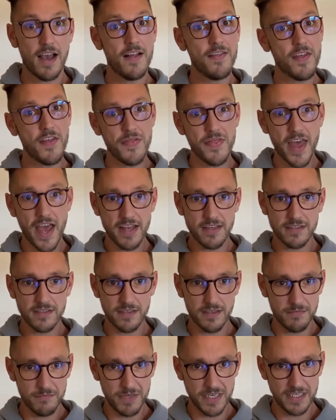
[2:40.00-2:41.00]
and then
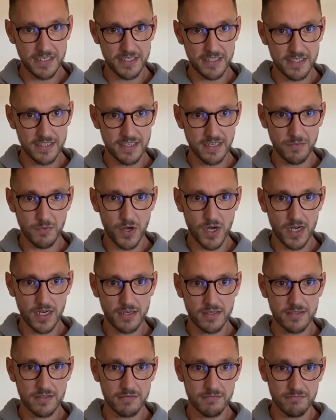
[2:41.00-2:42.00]
that's immediately
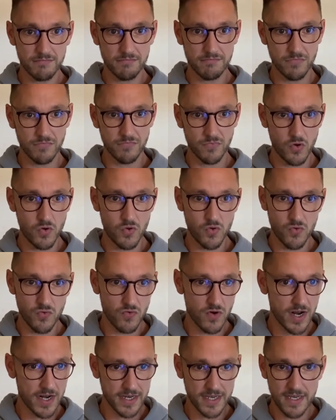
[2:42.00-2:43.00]
worked
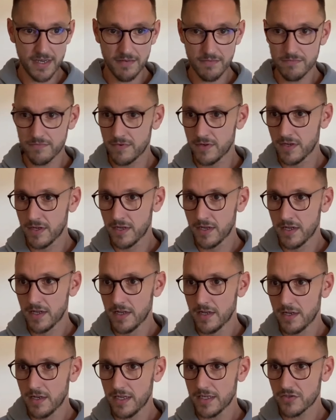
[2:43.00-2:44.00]
already.
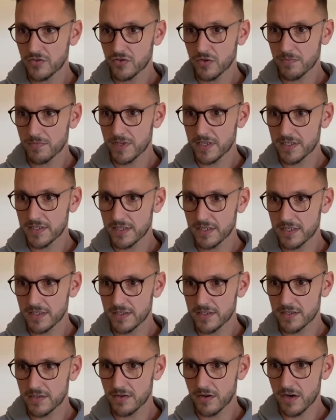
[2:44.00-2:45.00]
Let's drop this
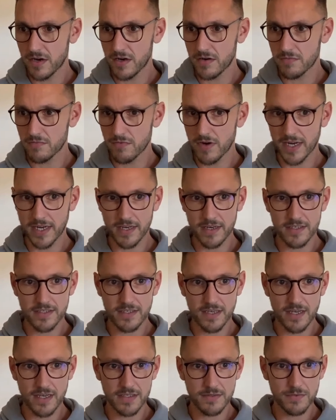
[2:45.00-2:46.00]
into our regular
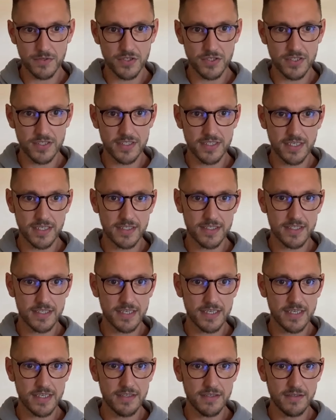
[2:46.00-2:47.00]
size, which is
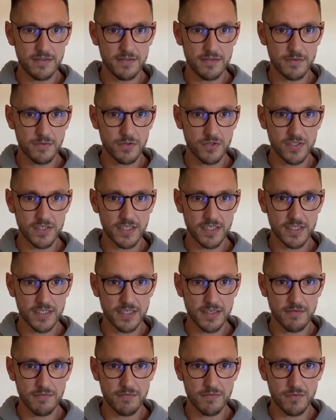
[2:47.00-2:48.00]
16. So we've got
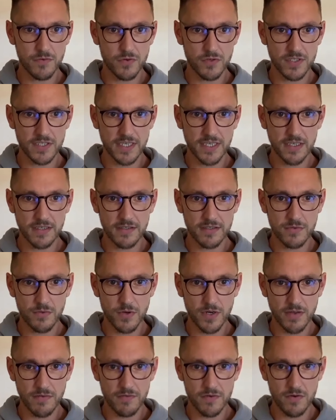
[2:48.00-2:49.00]
16, 14,
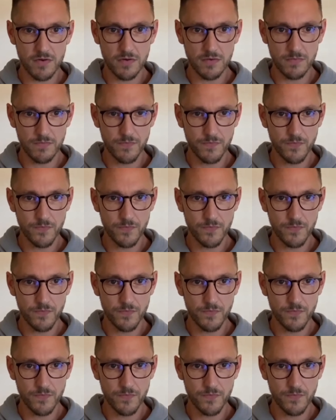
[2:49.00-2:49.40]
24.